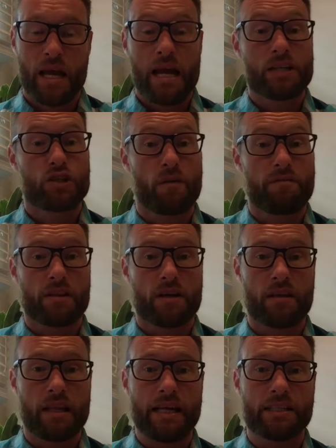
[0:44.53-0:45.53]
And so for the
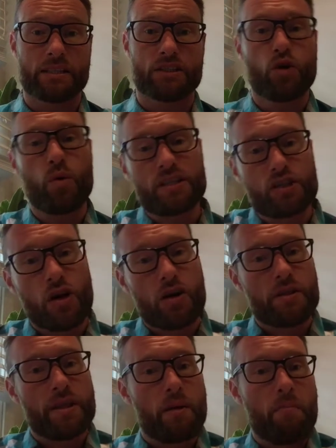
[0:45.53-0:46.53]
Galatians who had
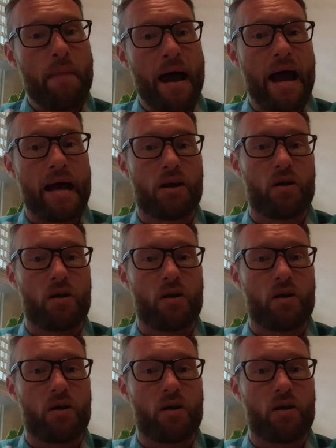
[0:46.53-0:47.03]
turned their back